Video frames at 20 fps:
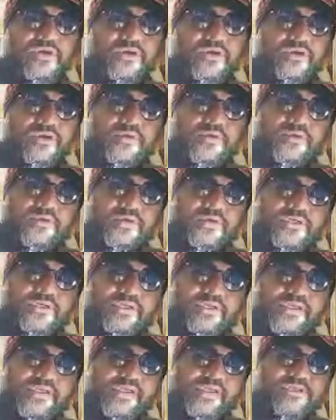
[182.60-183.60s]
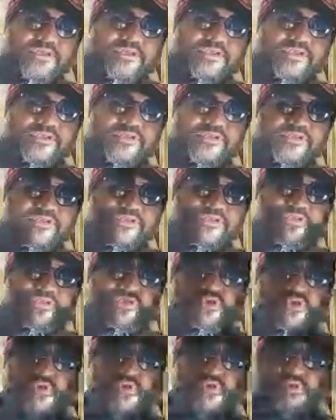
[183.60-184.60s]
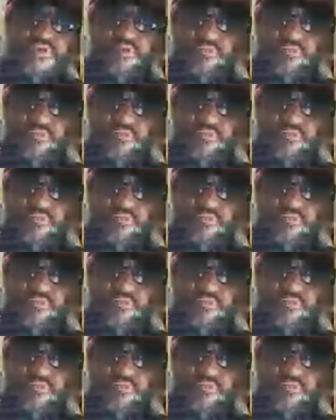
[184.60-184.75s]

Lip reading: poetry has this much in common